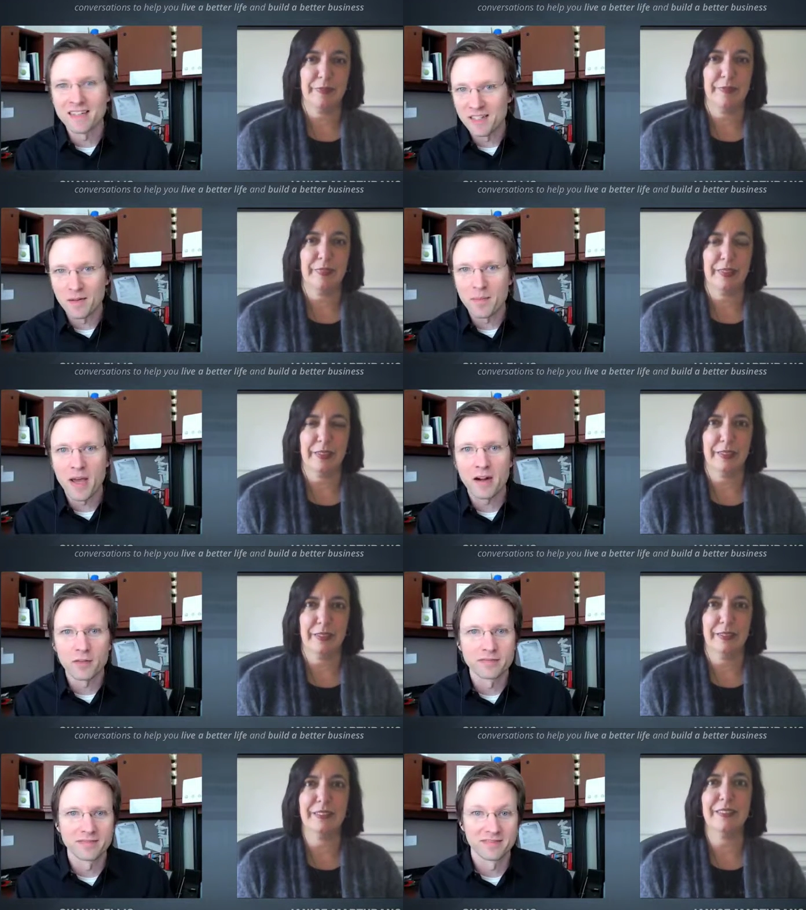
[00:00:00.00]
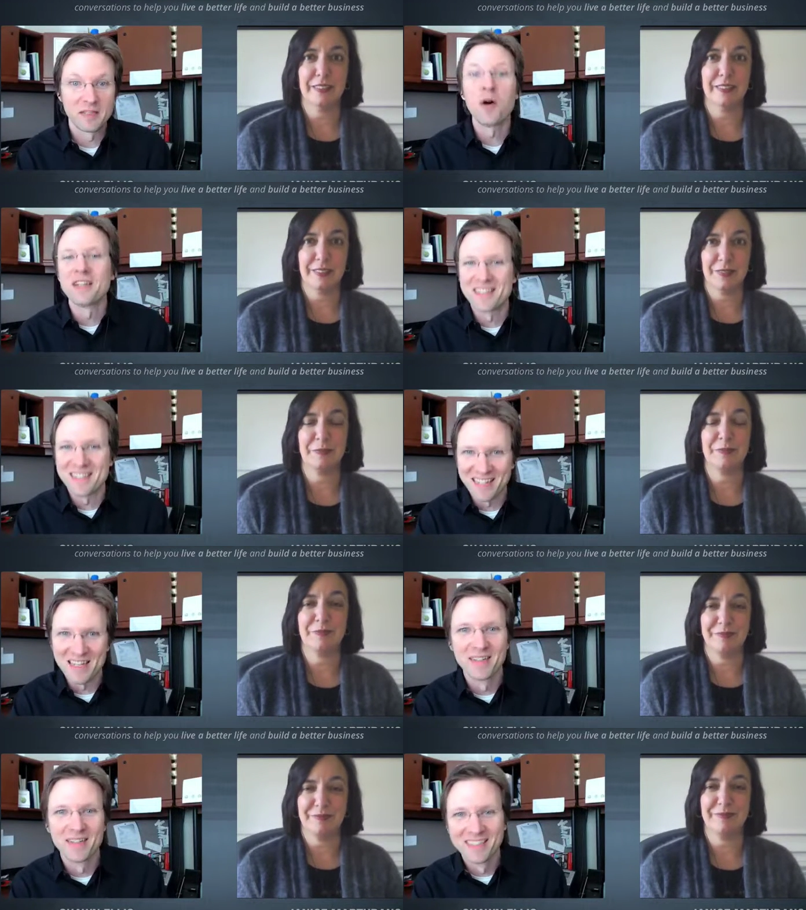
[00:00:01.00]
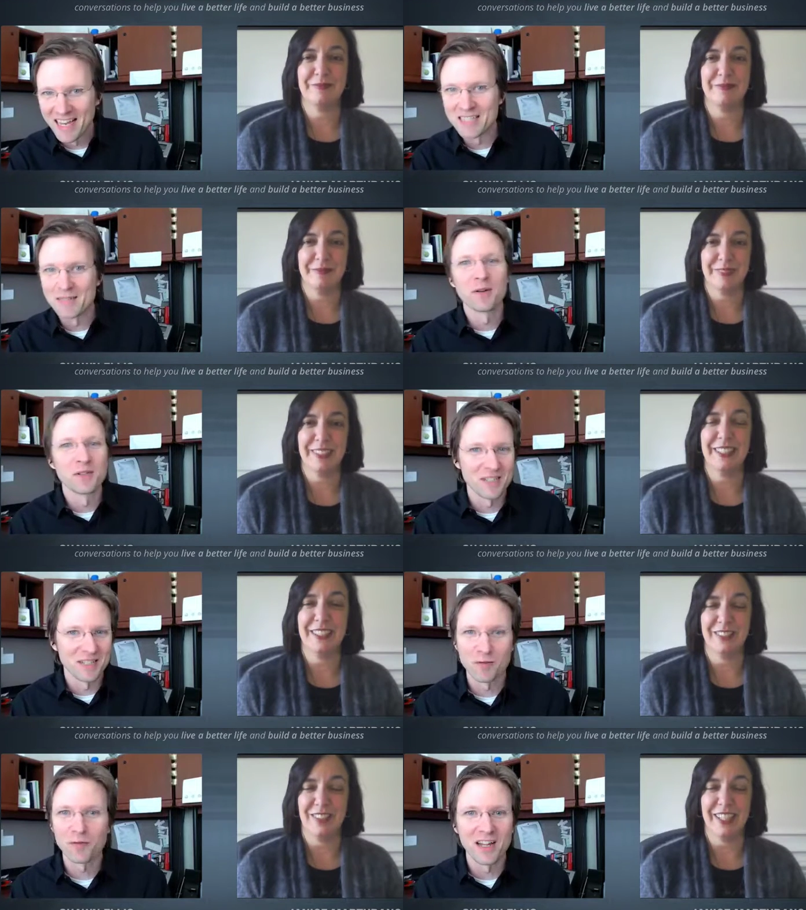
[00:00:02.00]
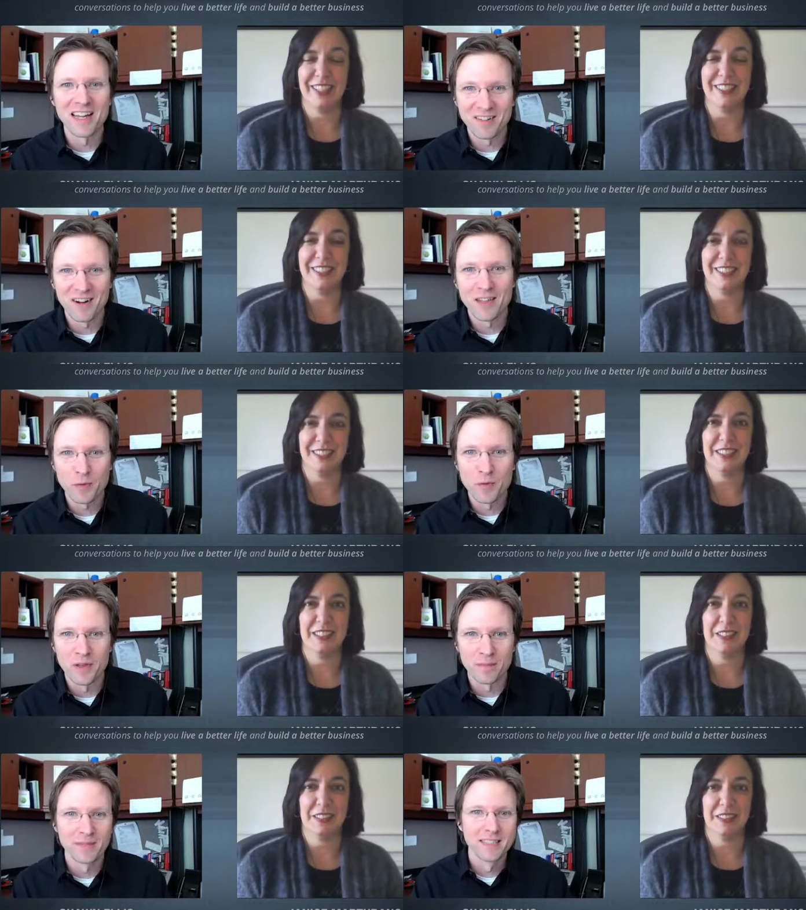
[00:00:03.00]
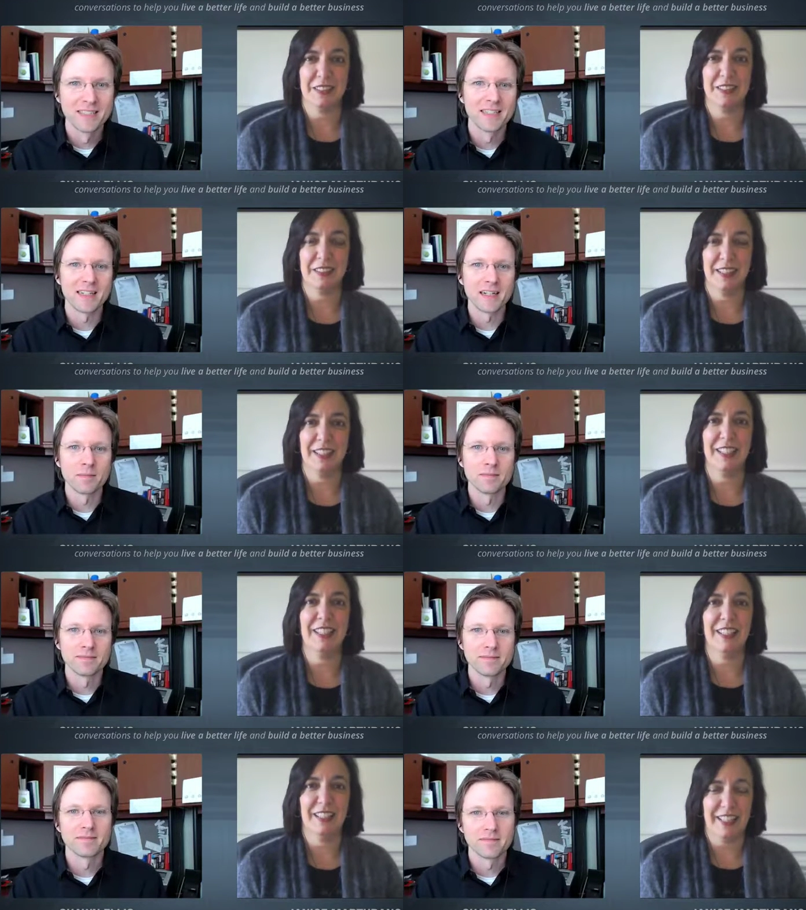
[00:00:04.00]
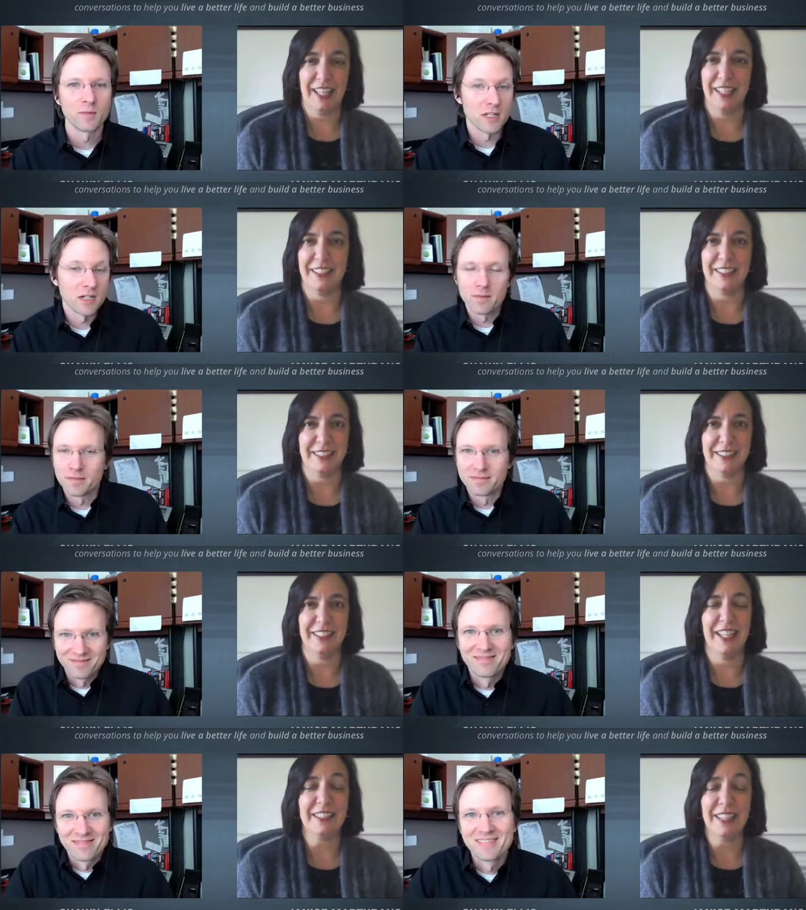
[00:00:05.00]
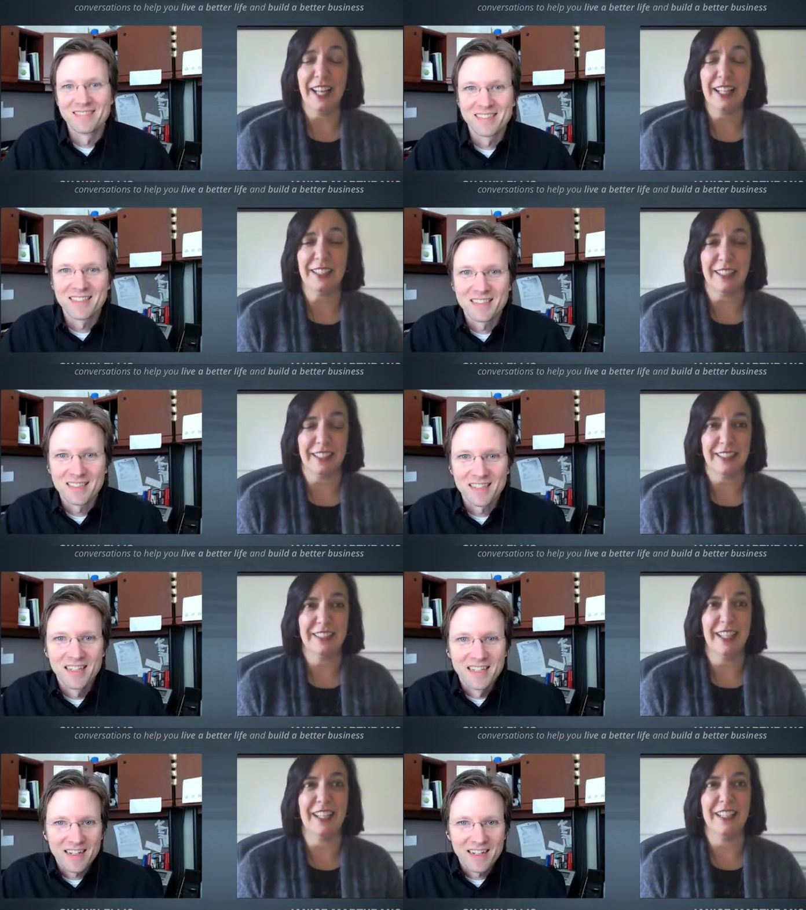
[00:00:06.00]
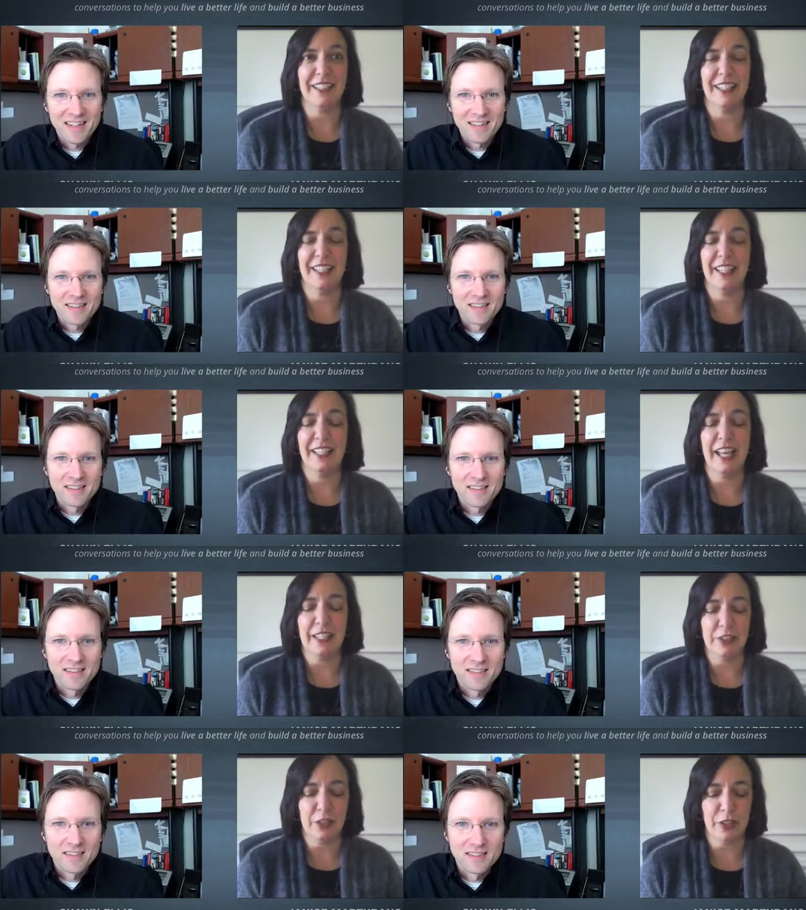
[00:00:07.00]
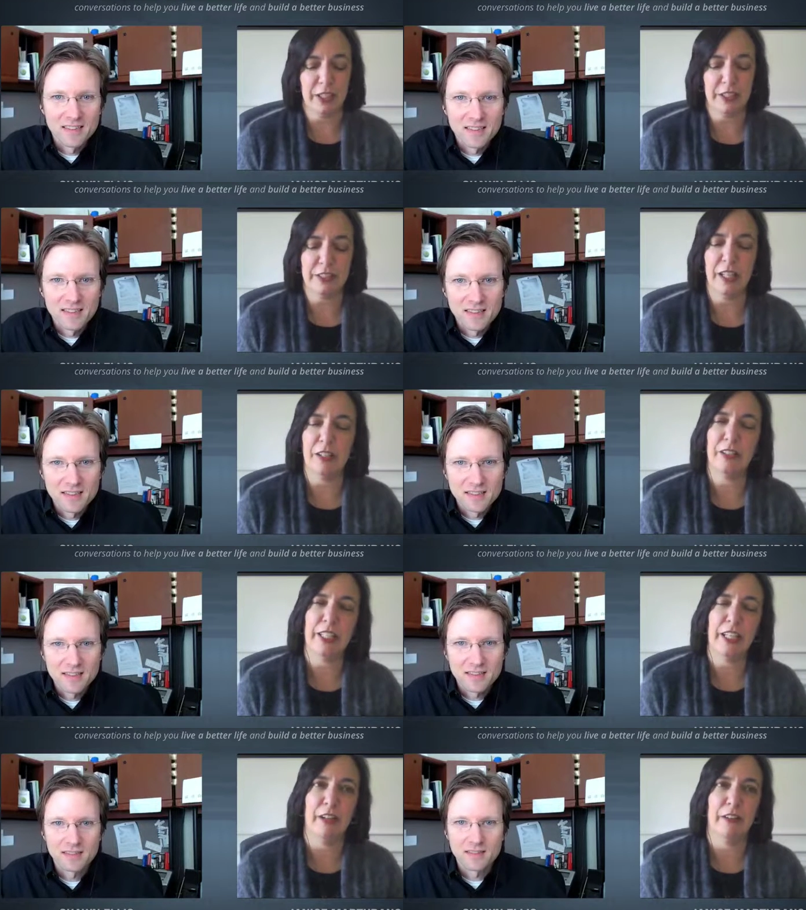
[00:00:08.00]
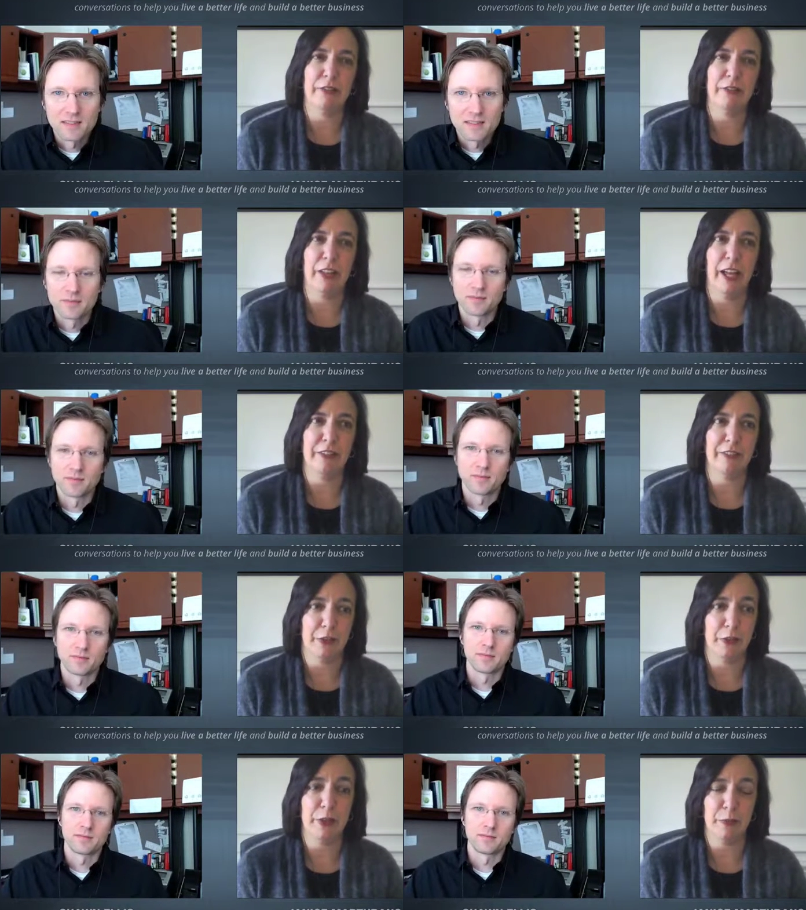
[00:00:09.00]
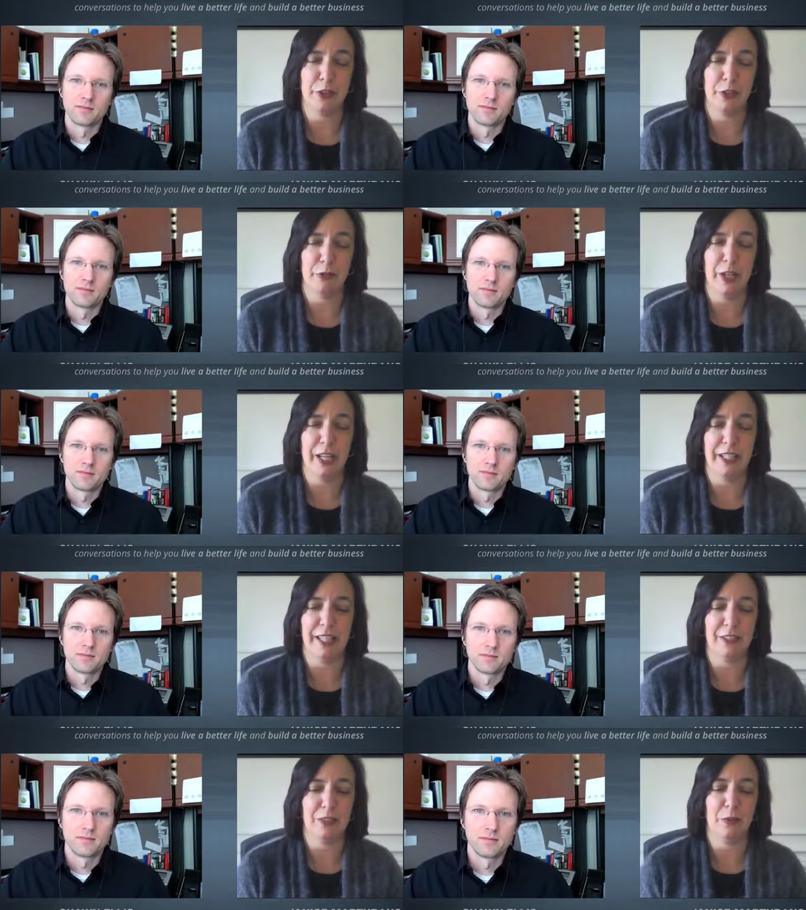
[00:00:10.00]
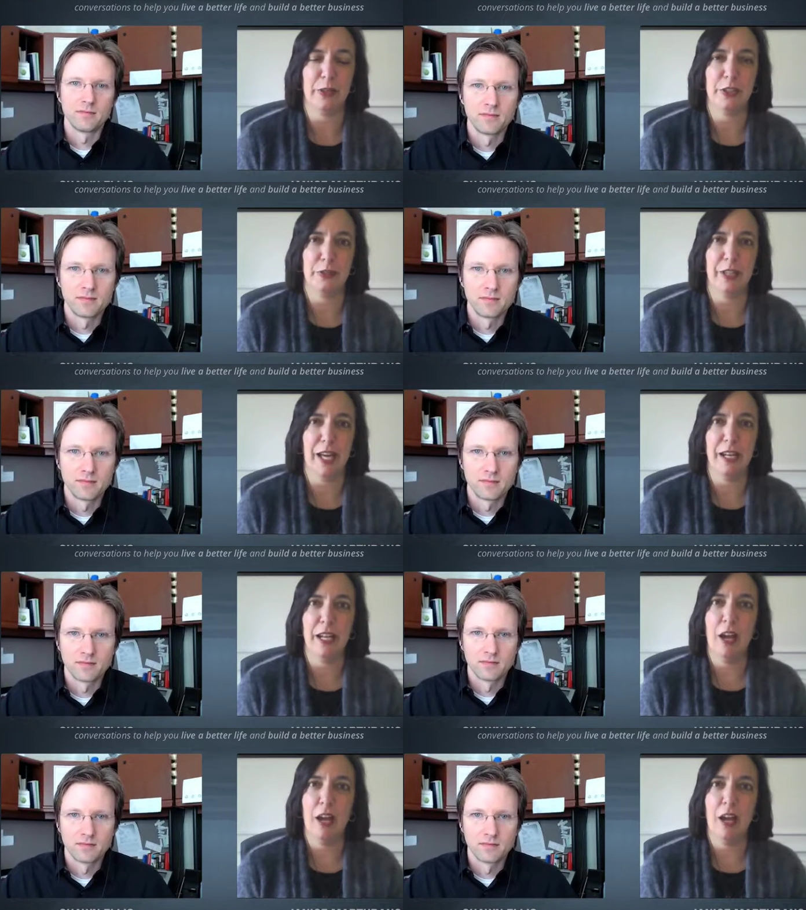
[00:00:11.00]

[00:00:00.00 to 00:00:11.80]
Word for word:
Speaker 1: It's just a matter of noticing them as opposed to right. flying right through them. Um, yeah. Which I
Speaker 2: exactly yeah. And and Shawn, it's not only uh, flying right through them, which you're right. That's we do that,